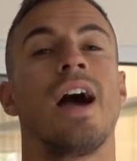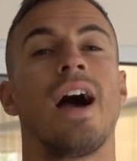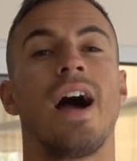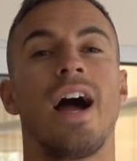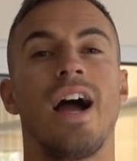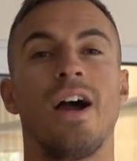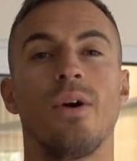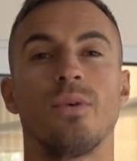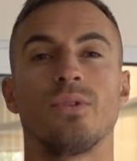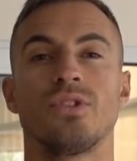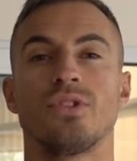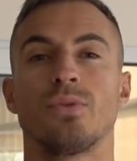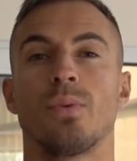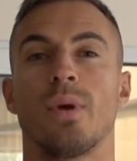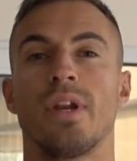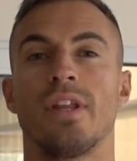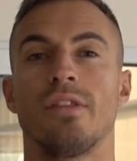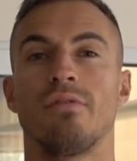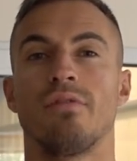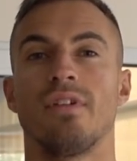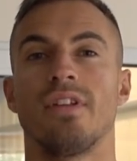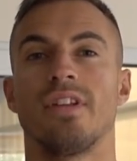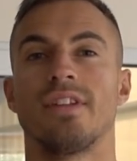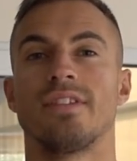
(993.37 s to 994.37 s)
I was
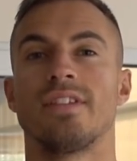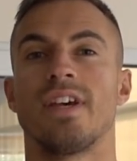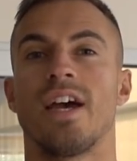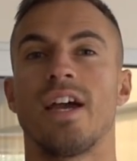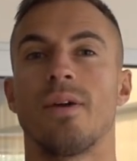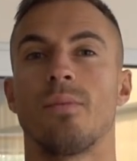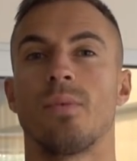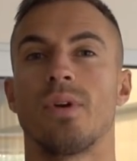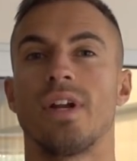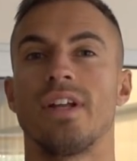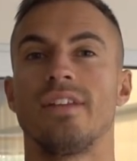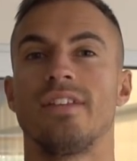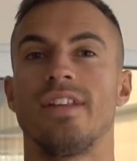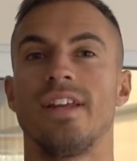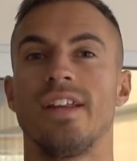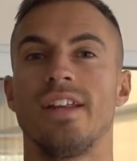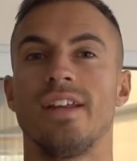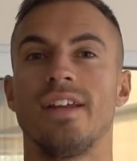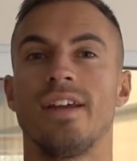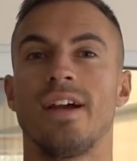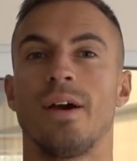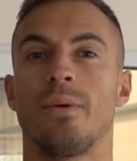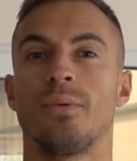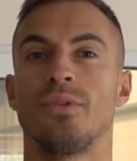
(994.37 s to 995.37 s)
23 at the time when I did
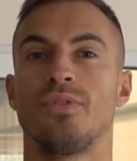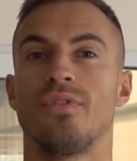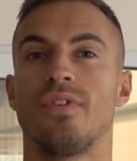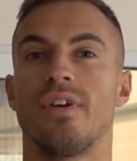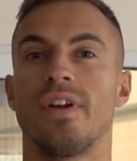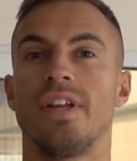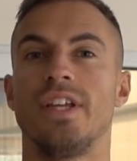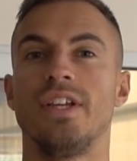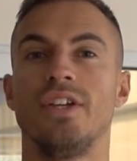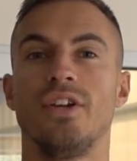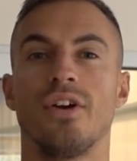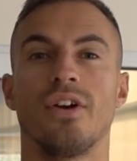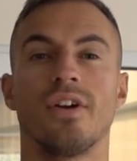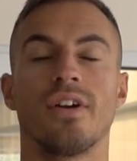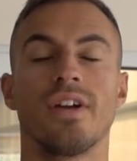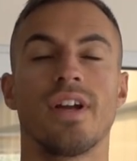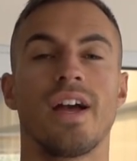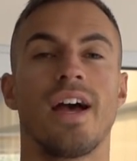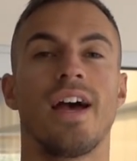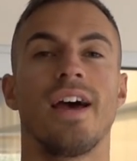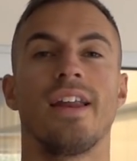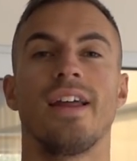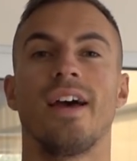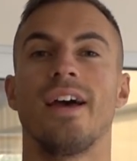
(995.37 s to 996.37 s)
it. I was very young.
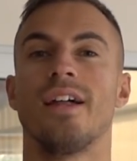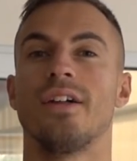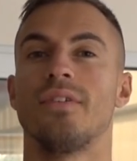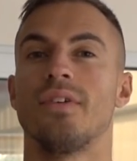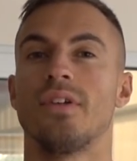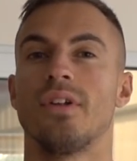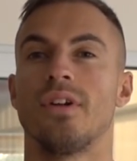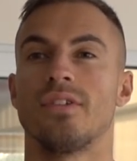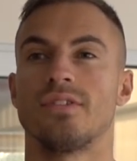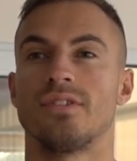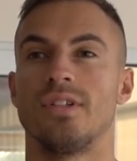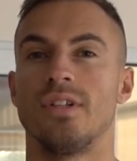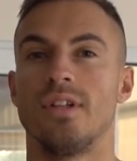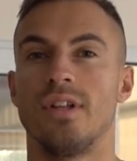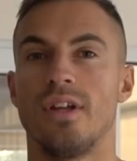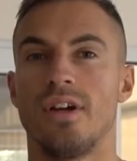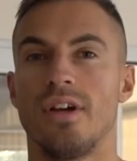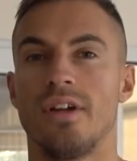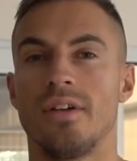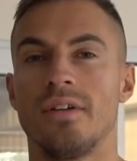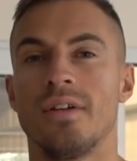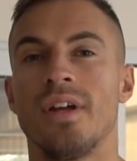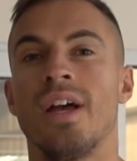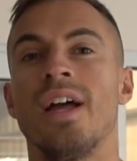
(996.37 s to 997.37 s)
I had a hell of a lot to
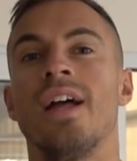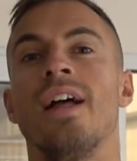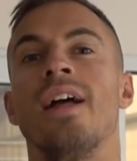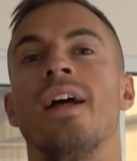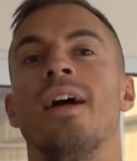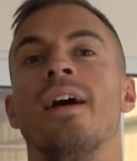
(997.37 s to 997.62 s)
learn.